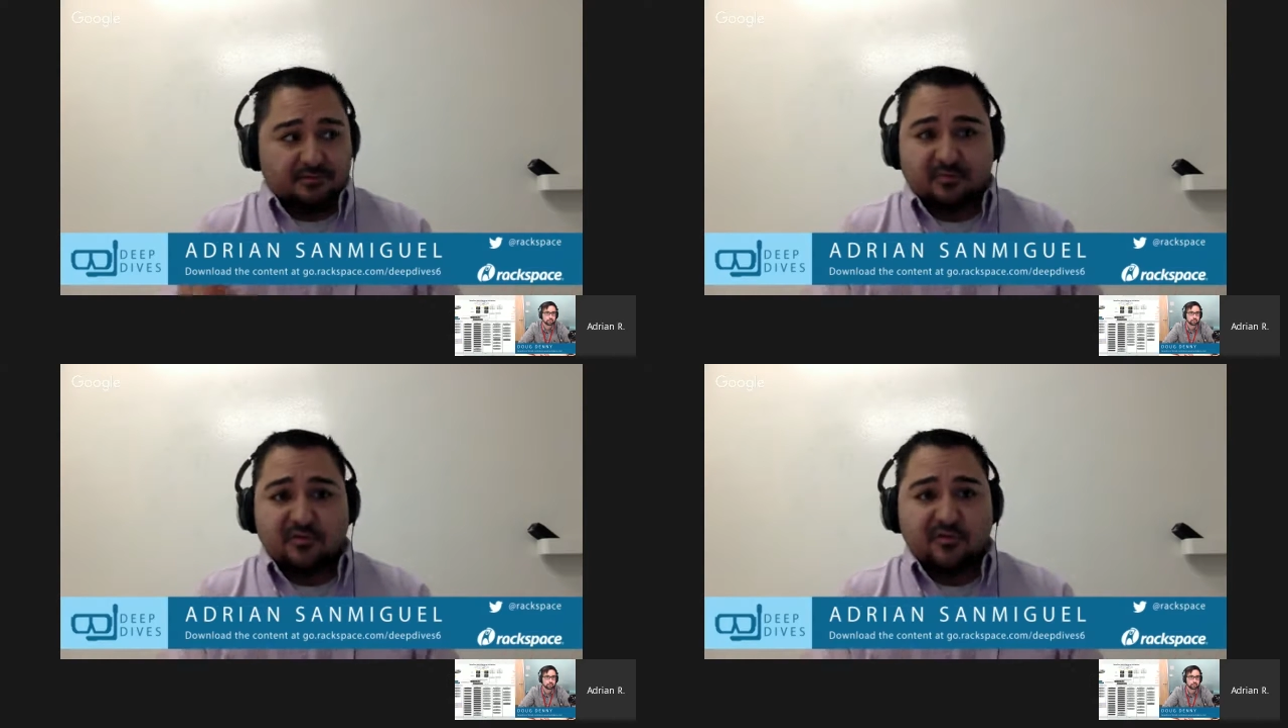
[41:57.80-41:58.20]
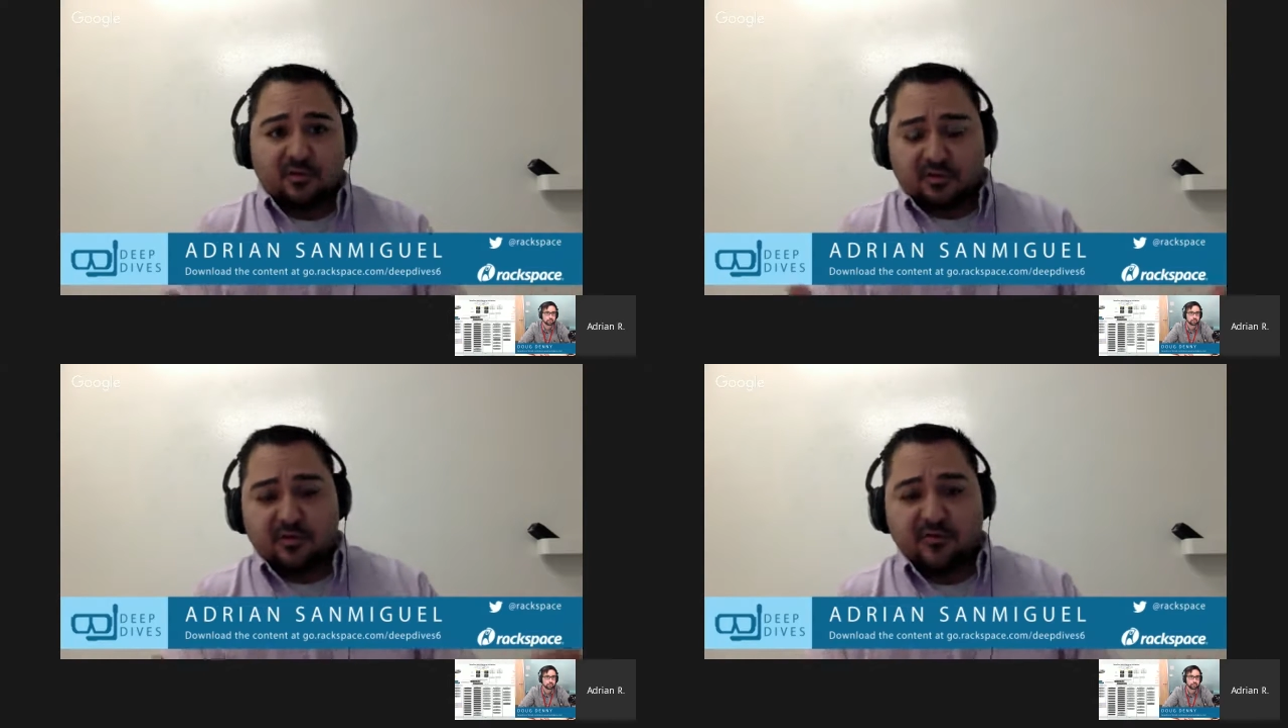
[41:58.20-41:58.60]

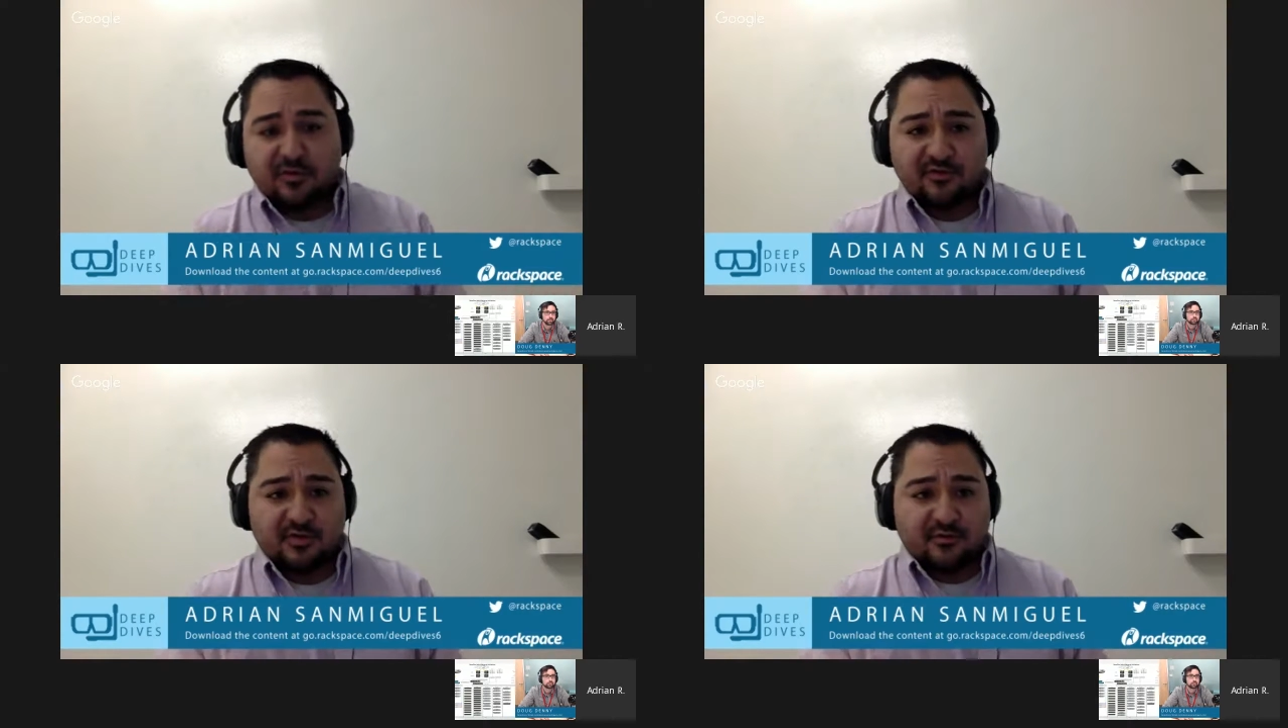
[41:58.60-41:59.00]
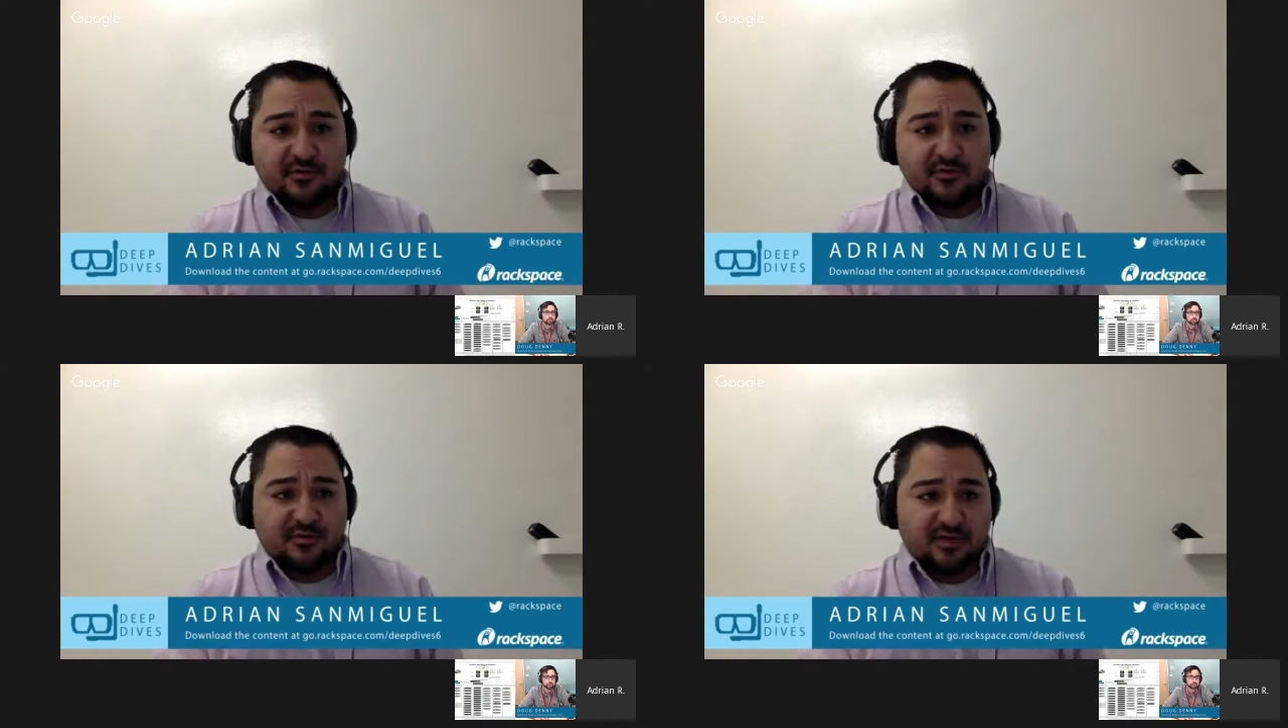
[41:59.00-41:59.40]
Solr, for
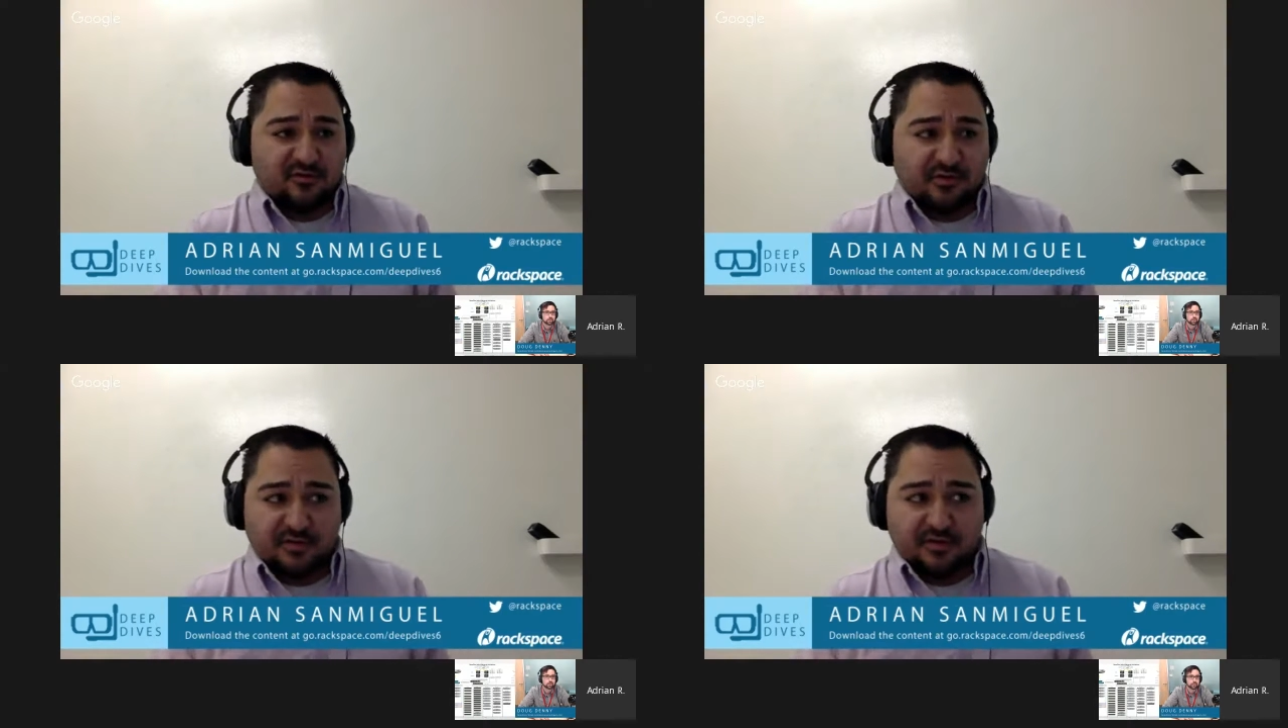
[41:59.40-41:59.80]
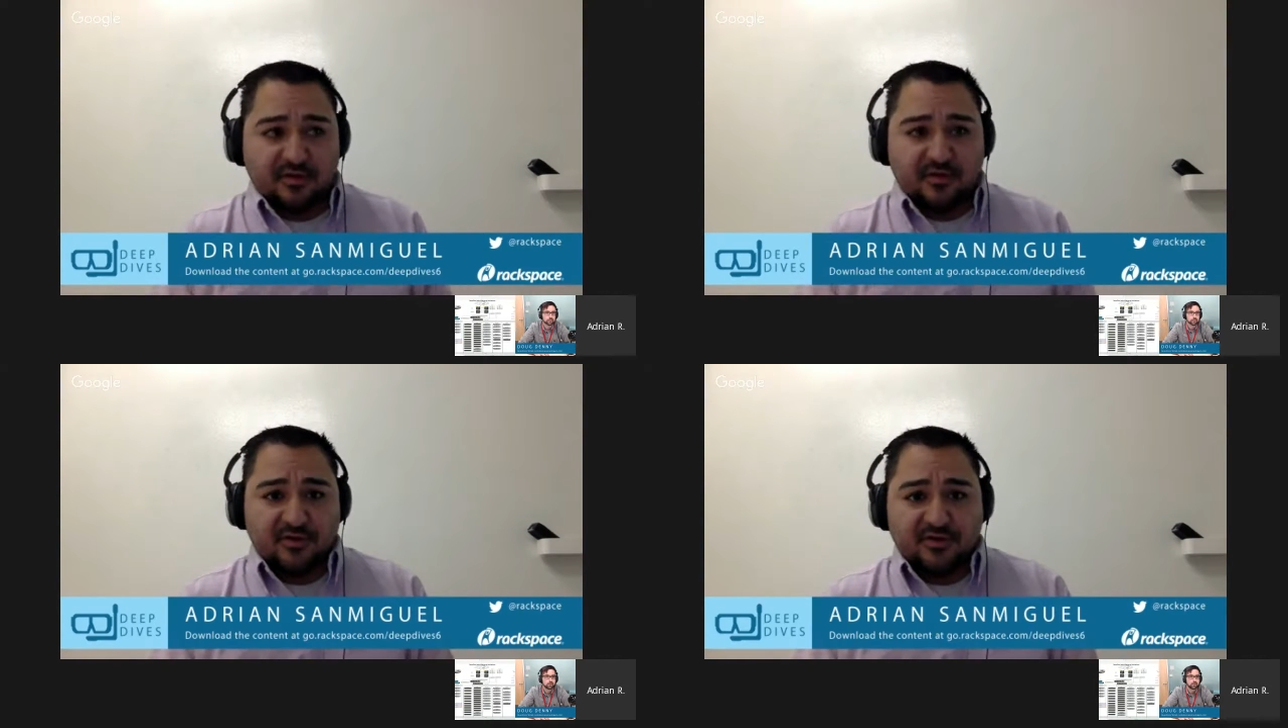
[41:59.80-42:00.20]
example. They spin up
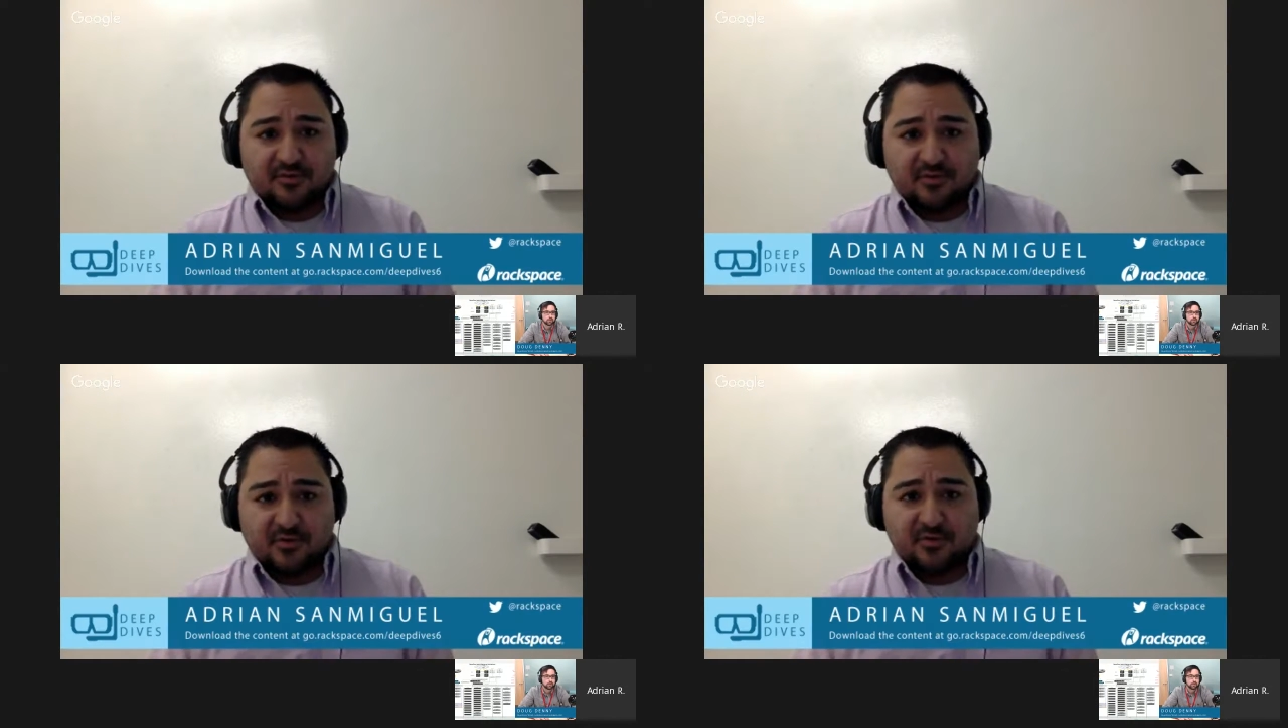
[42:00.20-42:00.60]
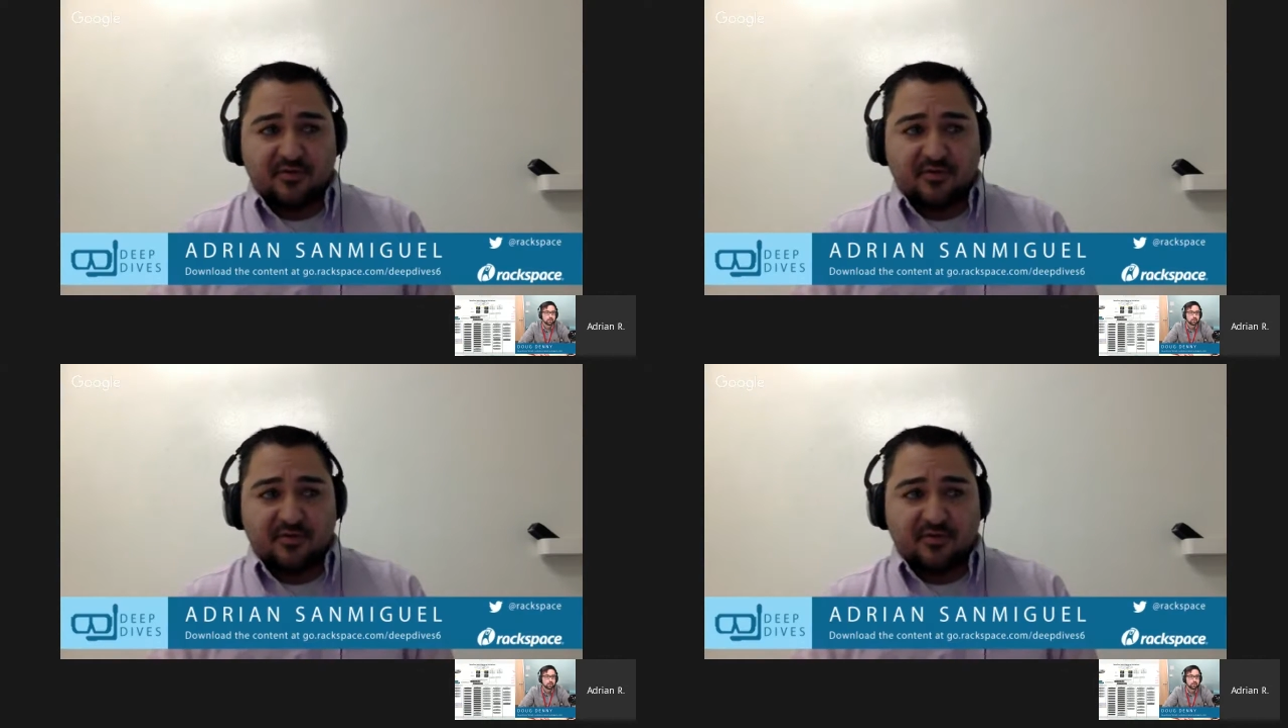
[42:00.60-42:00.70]
another 100 more,